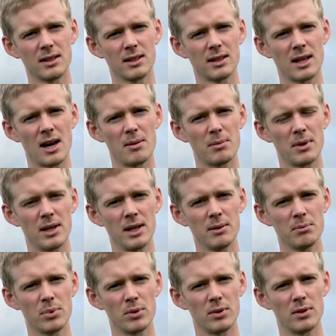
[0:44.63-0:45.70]
carbon
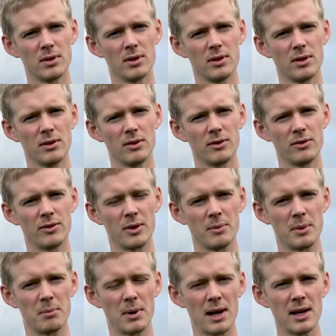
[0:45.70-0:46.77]
input from
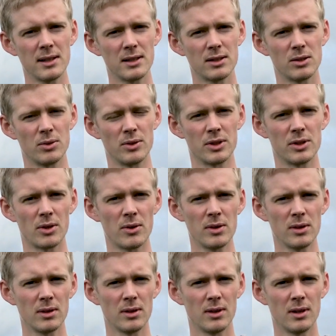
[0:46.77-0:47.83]
the plants to the
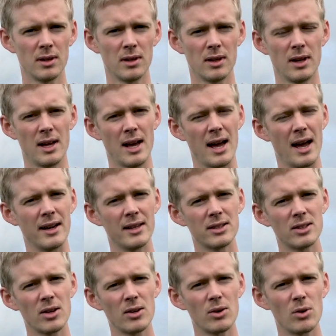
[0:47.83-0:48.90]
soil. And
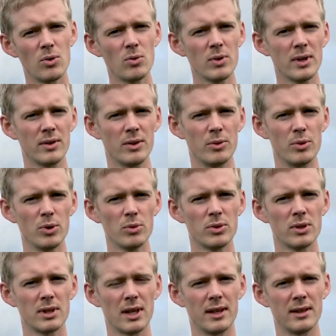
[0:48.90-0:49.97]
it's not only the
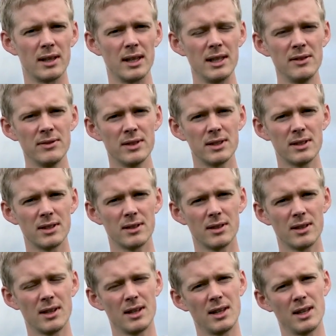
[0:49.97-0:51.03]
roots and the leaves,
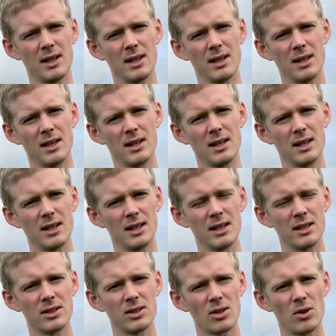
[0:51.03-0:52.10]

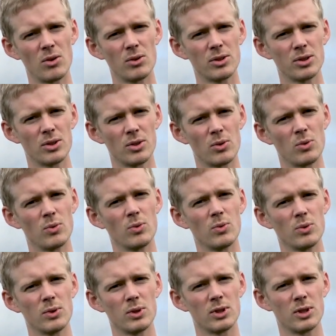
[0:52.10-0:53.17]
it's also
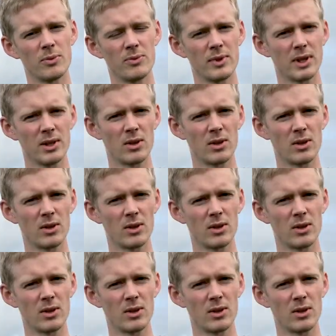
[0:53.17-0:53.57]
something